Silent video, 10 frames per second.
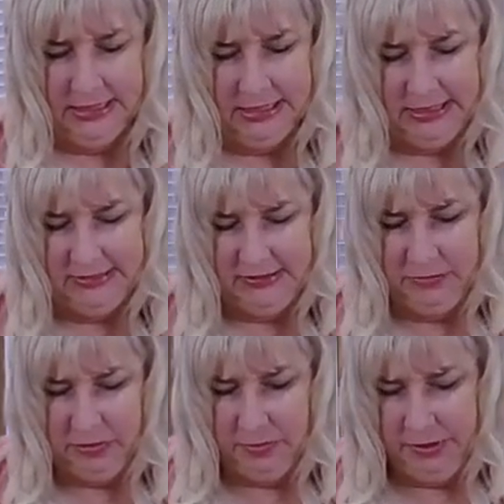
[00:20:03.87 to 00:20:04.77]
It's
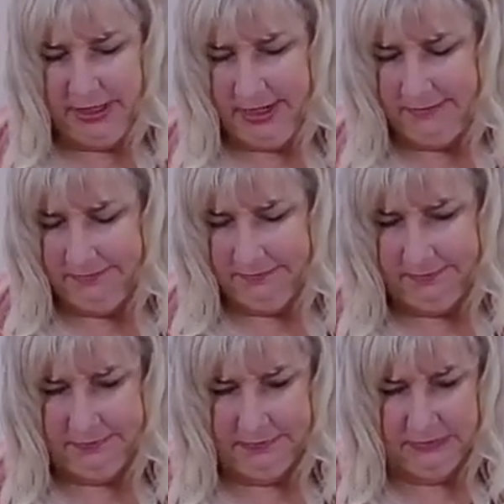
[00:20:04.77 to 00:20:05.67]
super pretty.
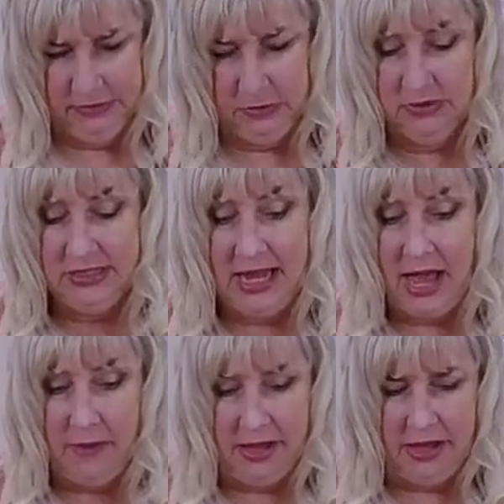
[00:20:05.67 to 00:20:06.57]
So we'll see
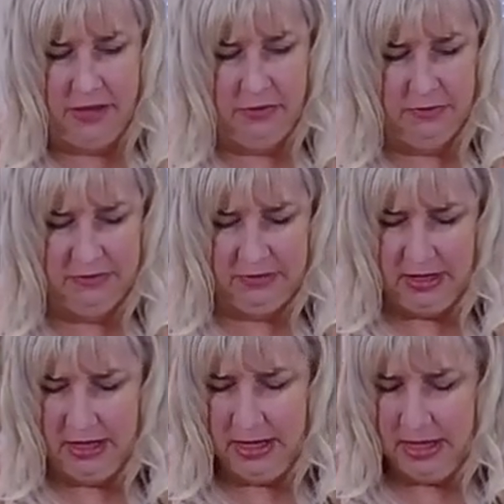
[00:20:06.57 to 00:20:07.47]
how it goes
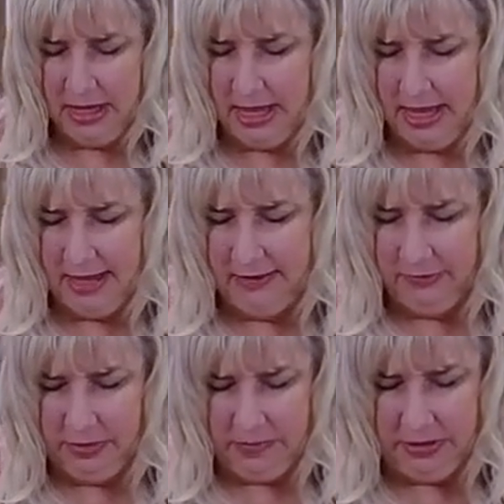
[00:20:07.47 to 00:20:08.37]
as
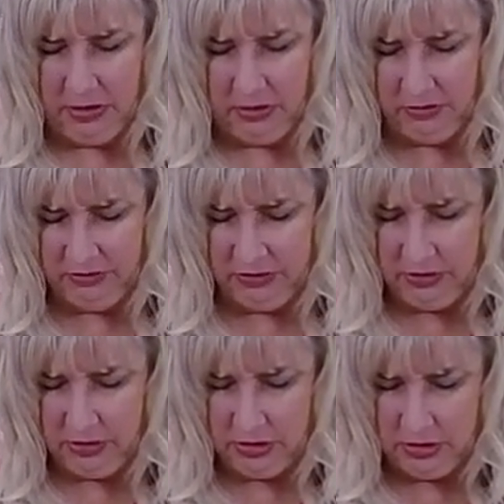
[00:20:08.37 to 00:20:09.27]
we build
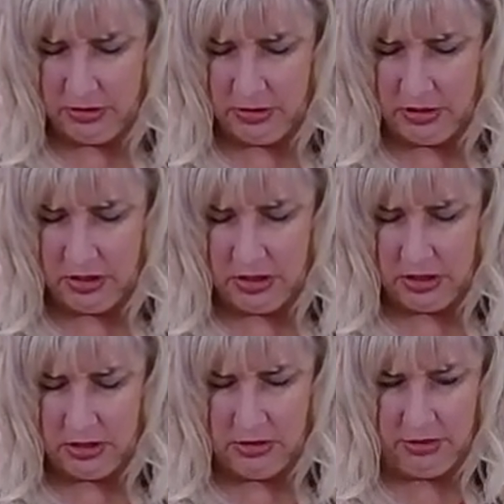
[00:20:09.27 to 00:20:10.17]

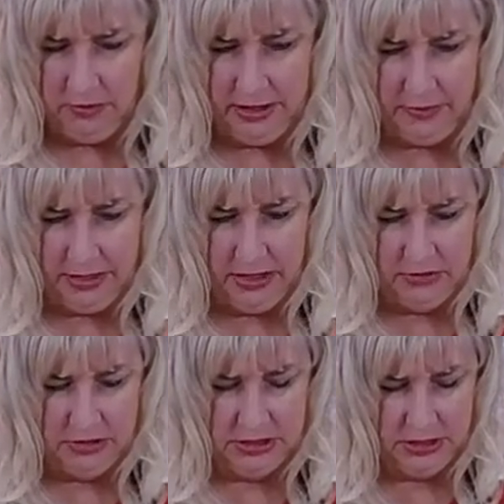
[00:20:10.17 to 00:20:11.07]
all the way
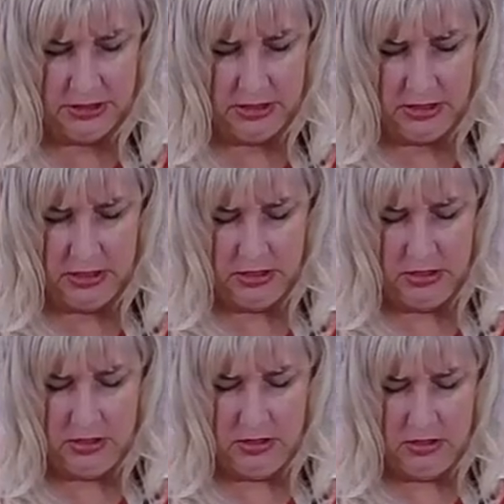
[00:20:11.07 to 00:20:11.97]
around.
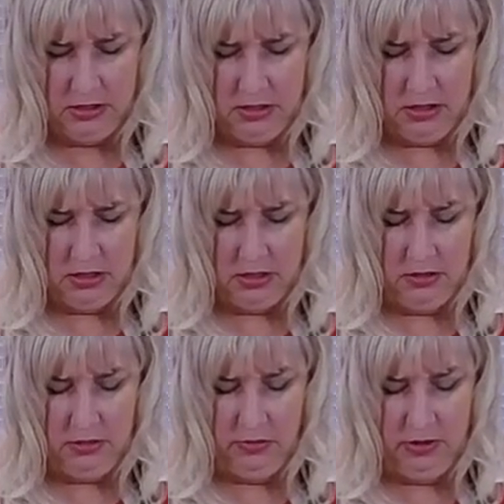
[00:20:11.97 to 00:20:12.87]
I don't
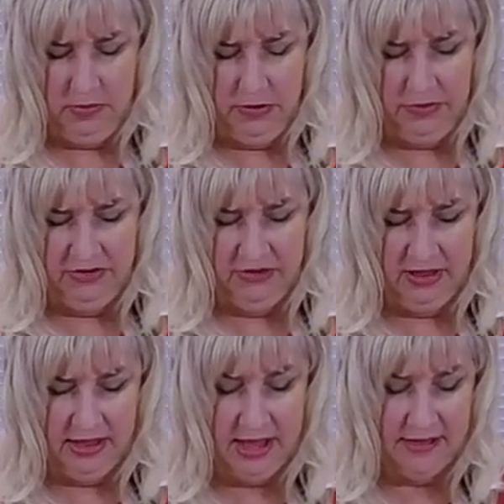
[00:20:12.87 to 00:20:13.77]
know why I'm going to the
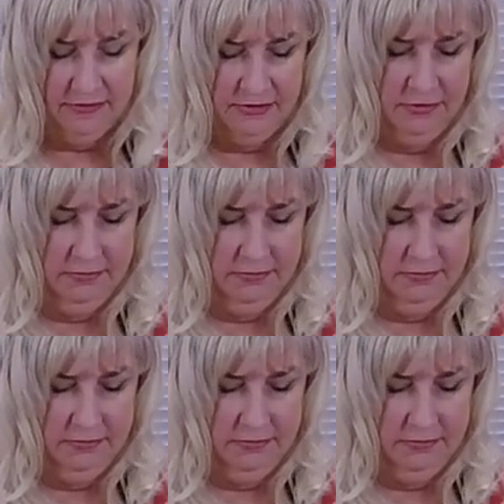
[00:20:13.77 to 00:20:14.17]
left,